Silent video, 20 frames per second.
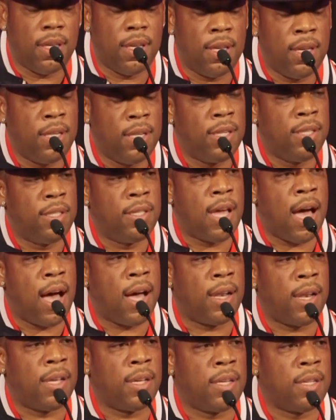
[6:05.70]
any
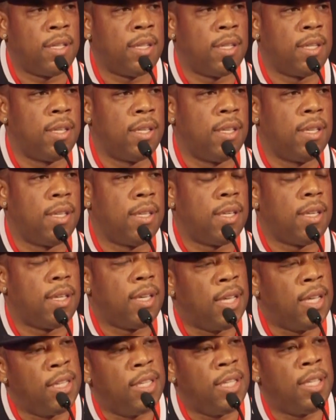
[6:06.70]
dollar,
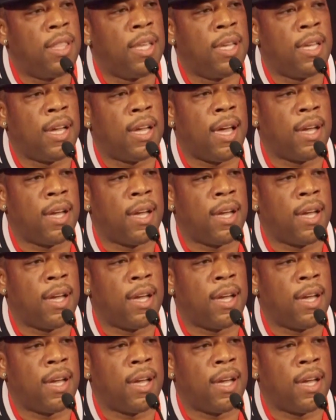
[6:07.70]
anything